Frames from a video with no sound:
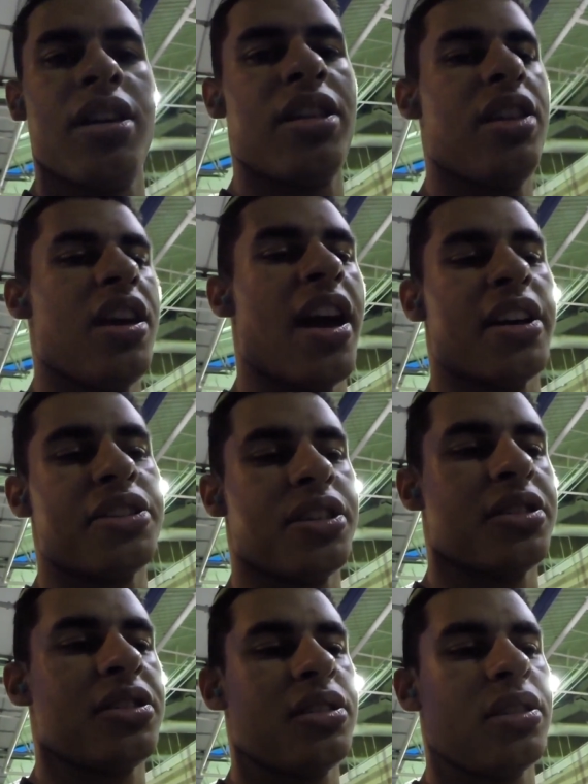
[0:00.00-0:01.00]
the
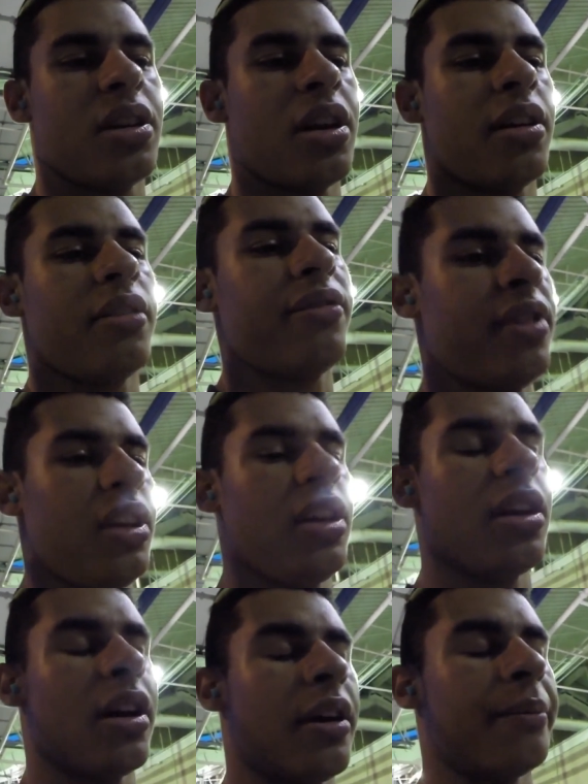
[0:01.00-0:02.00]
edges of
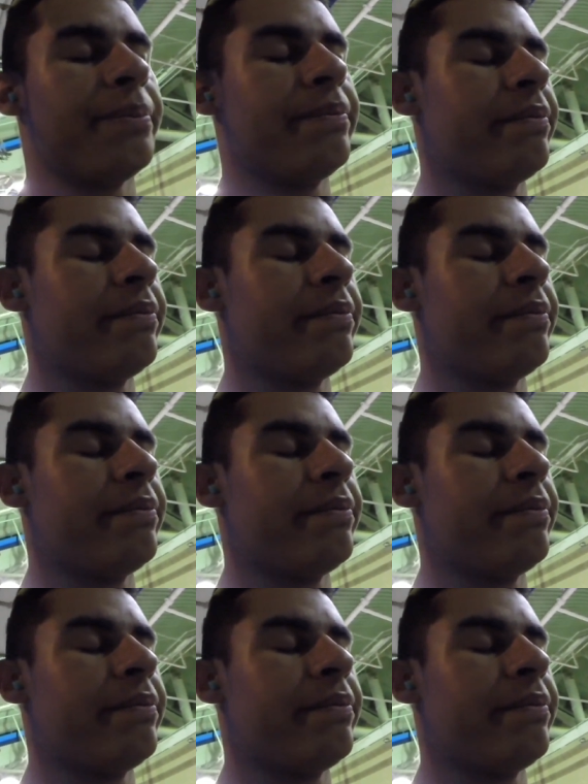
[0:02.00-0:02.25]
the